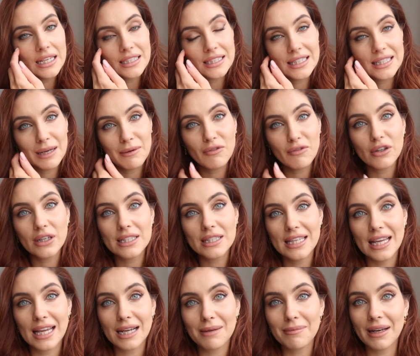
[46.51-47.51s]
Today we're going to
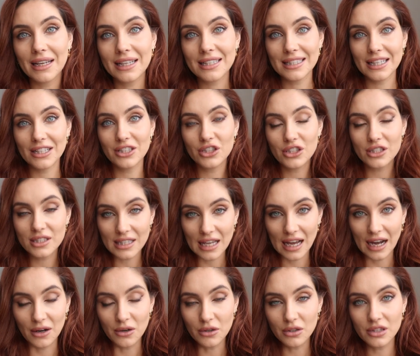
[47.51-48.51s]
take my extensions
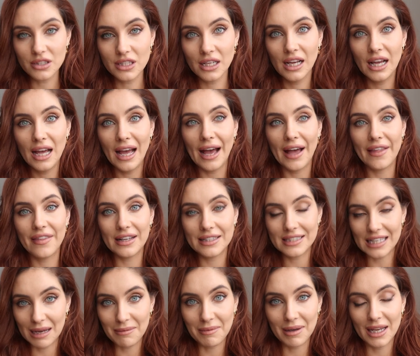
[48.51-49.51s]
out and then
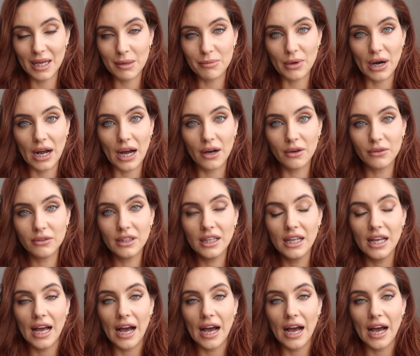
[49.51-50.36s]
dye my hair brown